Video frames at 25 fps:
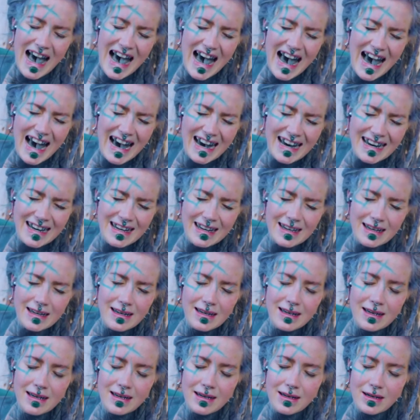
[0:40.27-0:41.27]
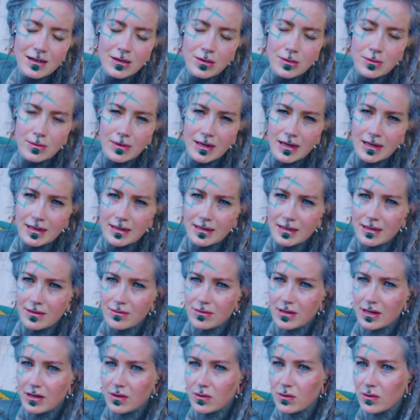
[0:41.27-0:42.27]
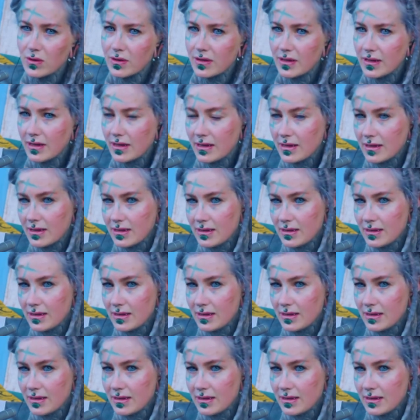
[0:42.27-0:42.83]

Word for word: high quality recording.